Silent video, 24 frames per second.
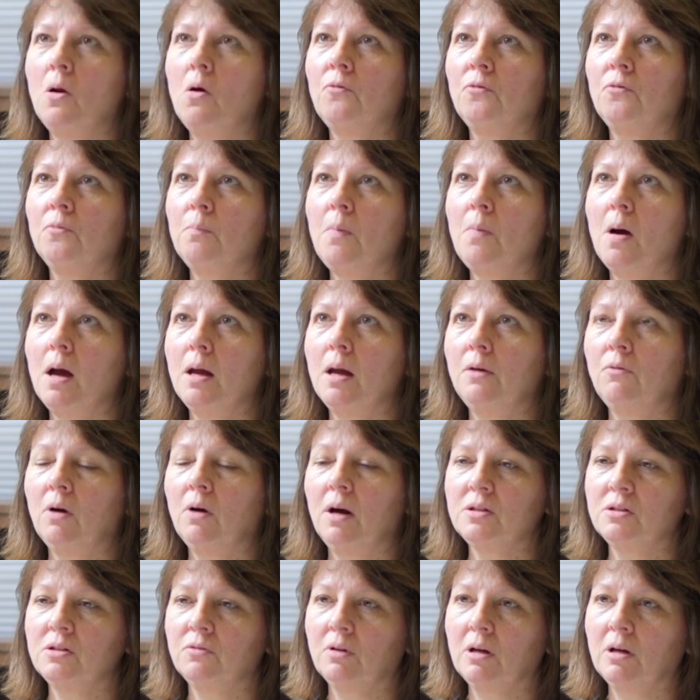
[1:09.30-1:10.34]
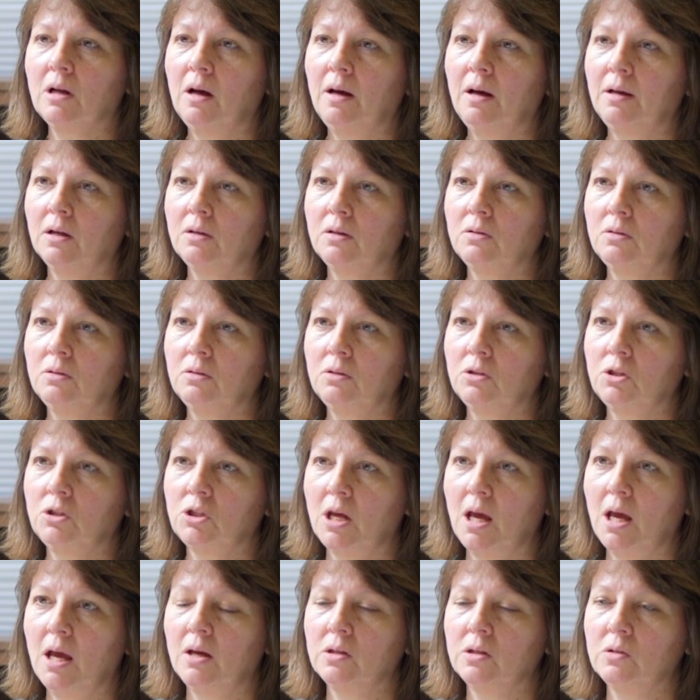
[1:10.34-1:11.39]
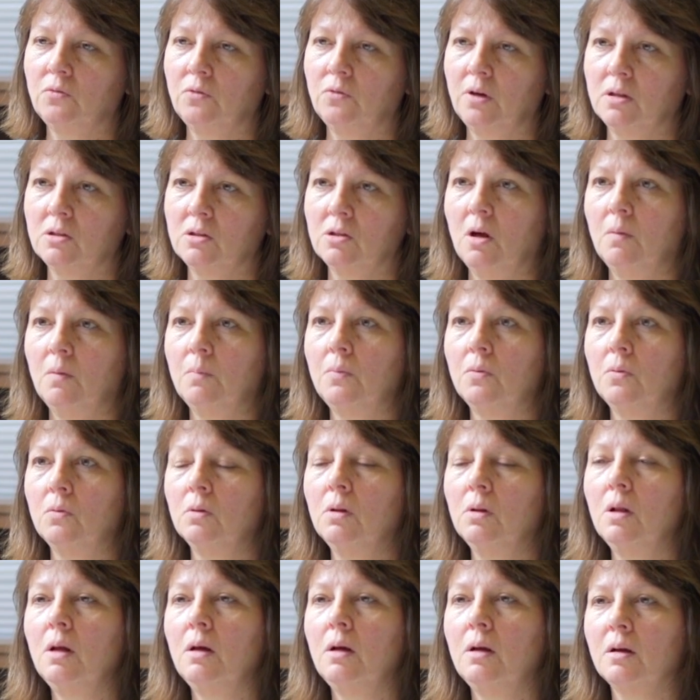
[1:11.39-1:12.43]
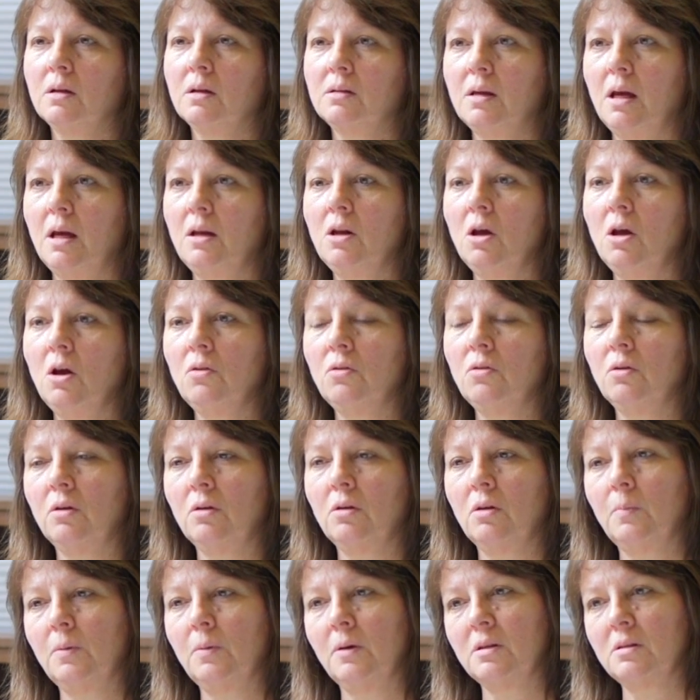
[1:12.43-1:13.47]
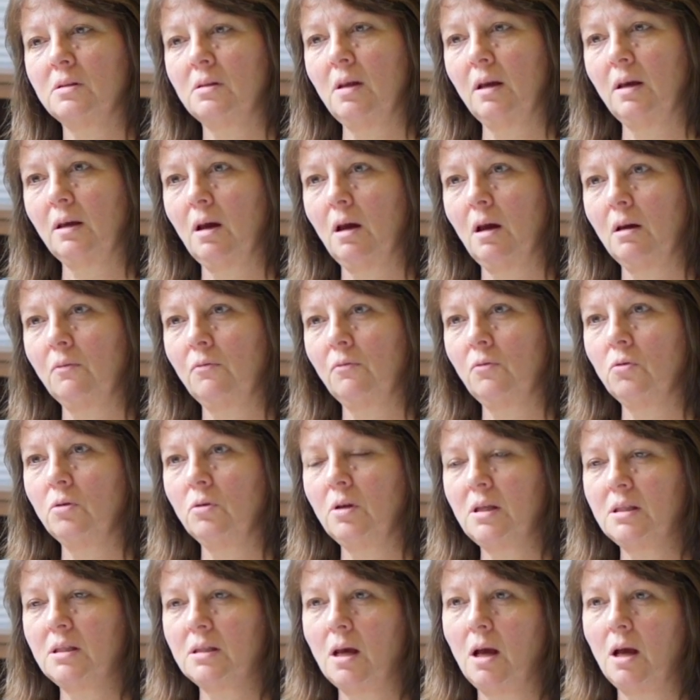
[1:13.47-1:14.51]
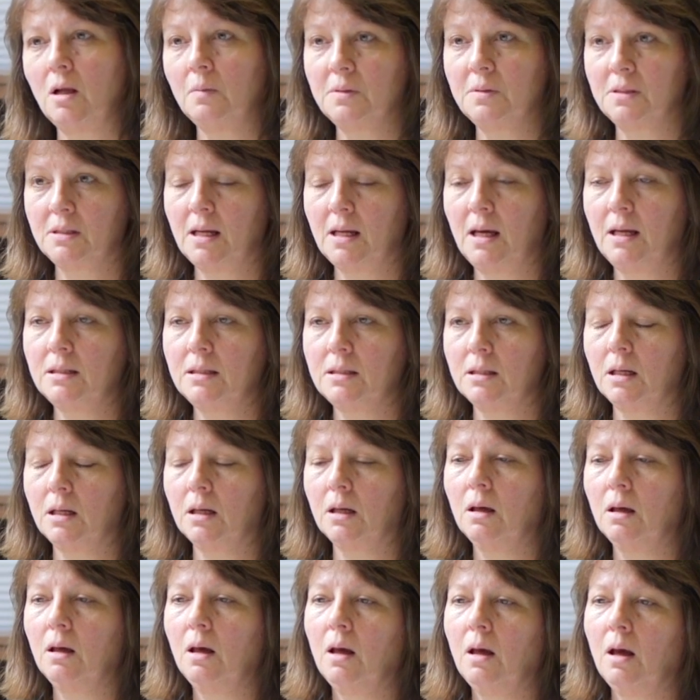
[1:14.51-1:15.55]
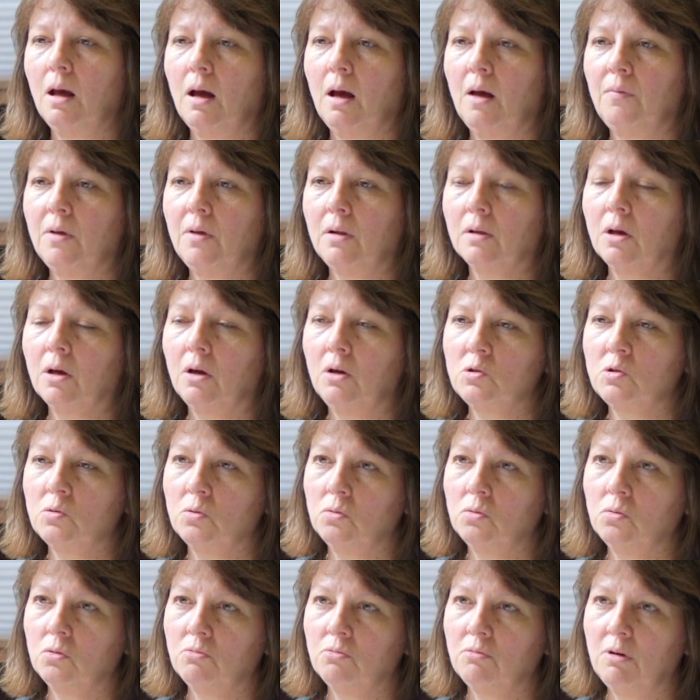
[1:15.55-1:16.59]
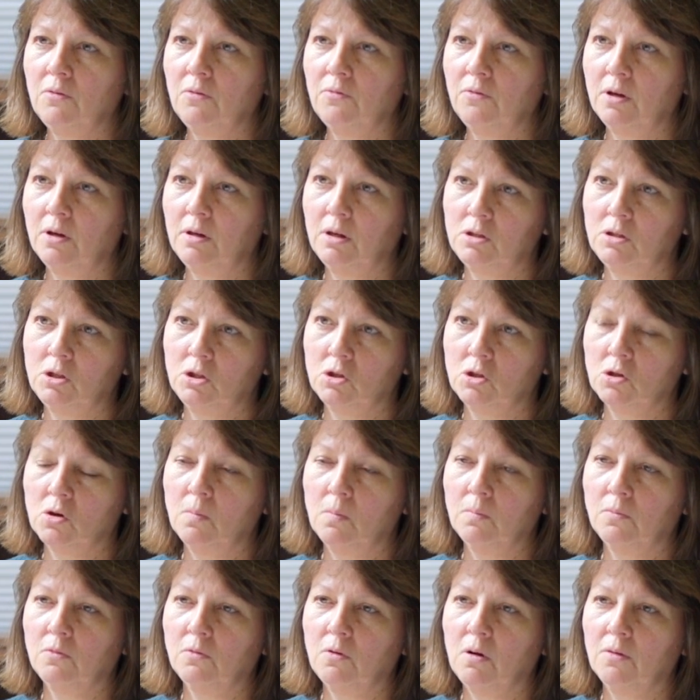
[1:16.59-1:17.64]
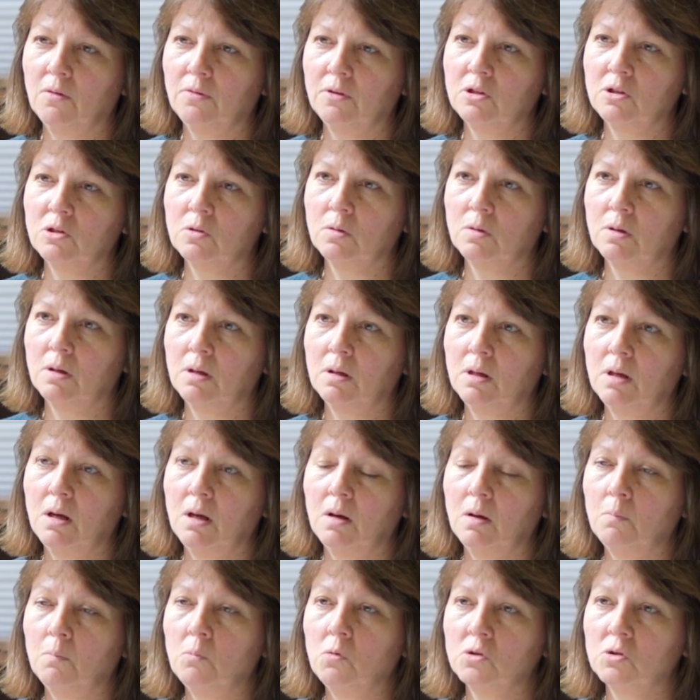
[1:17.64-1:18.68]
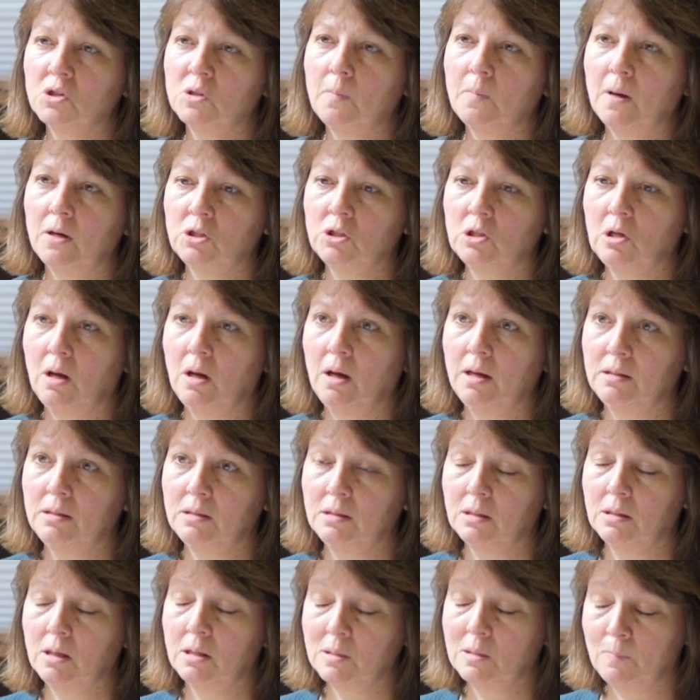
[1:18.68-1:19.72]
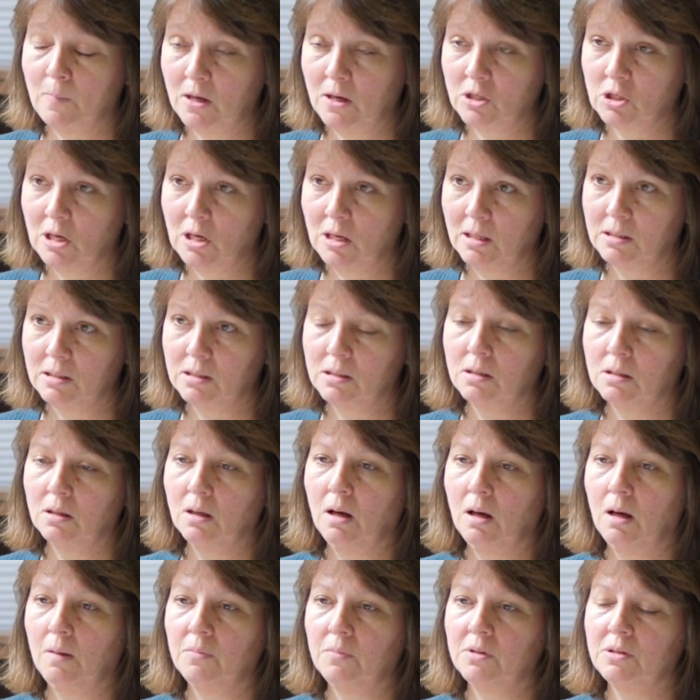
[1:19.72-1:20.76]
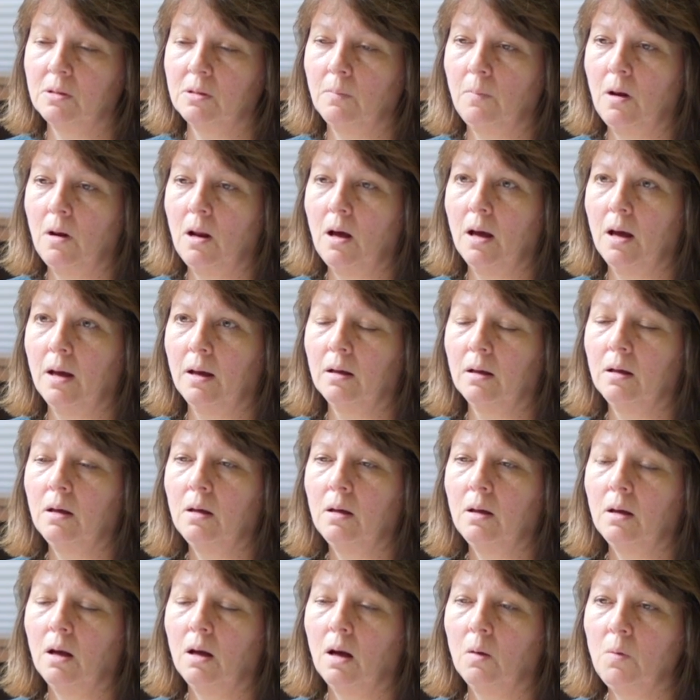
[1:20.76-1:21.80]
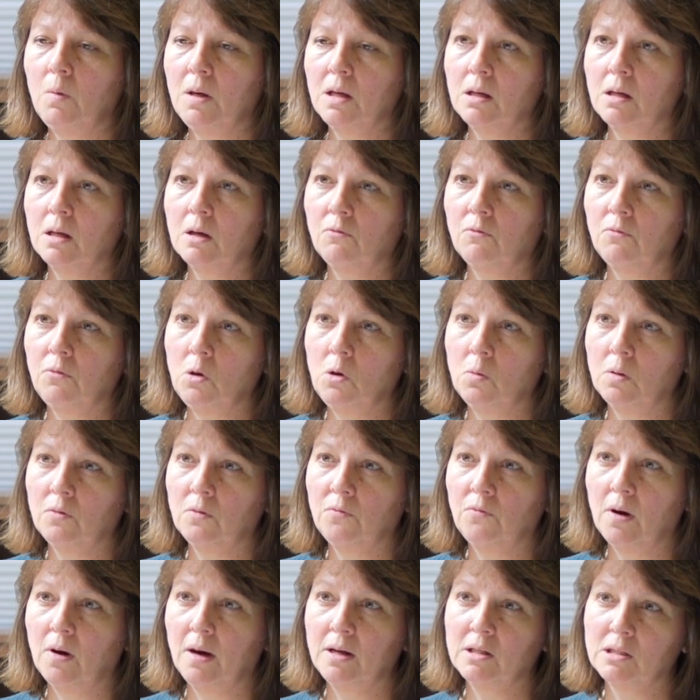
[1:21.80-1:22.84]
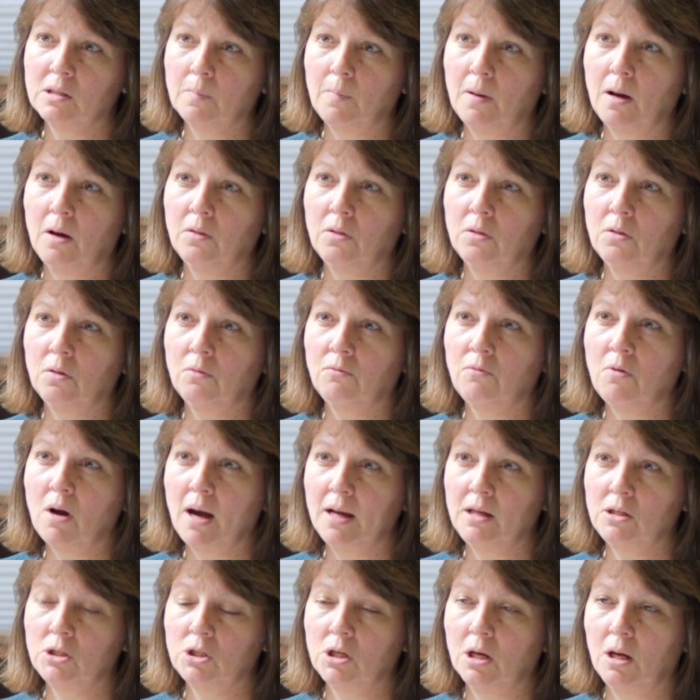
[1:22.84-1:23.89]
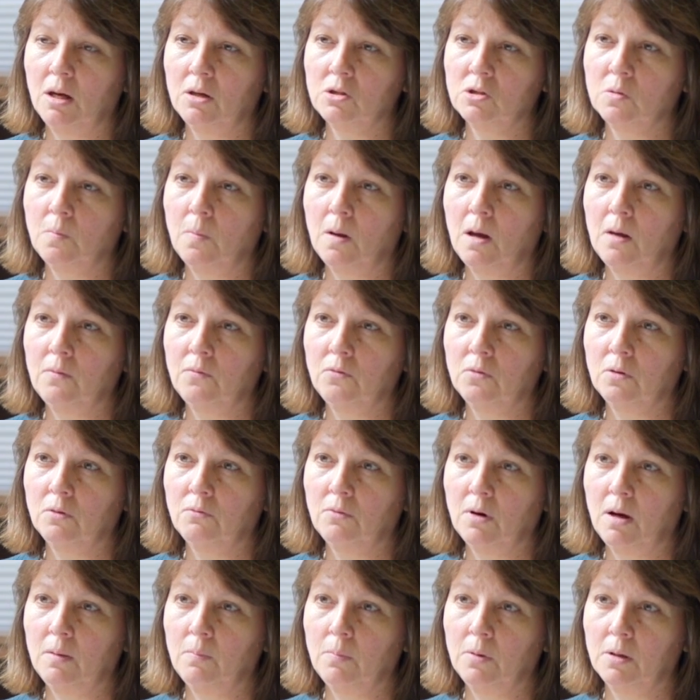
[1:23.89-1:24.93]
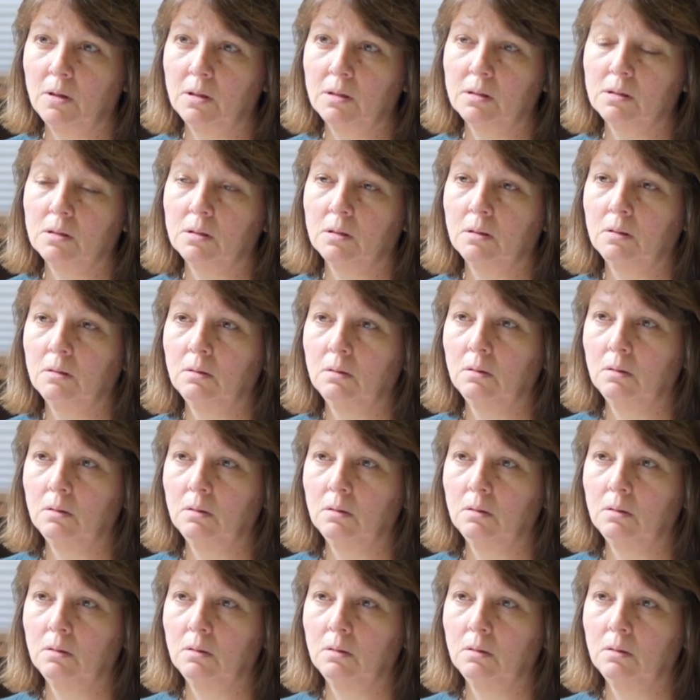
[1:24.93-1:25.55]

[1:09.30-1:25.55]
often buy riser recliner chairs, for example, because they know that the person they're caring for needs help standing, and they'll go to an ordinary furniture shop rather than to a more specialist supplier, and we can give you advice about the right chair to buy for the right person.